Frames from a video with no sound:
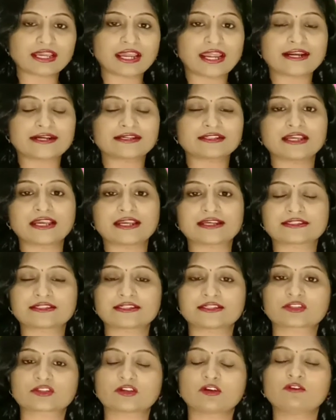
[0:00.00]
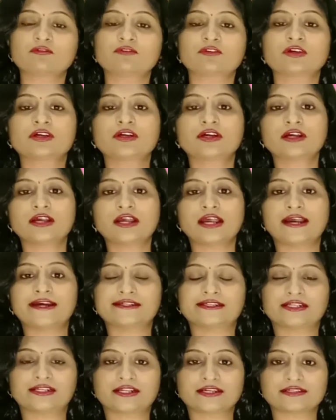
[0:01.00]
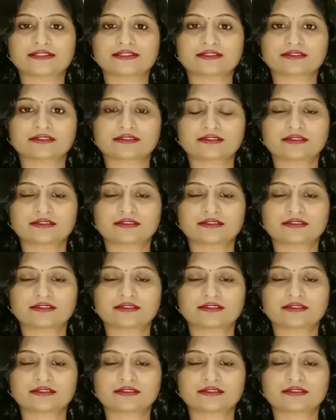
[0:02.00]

and the axis of analyzer.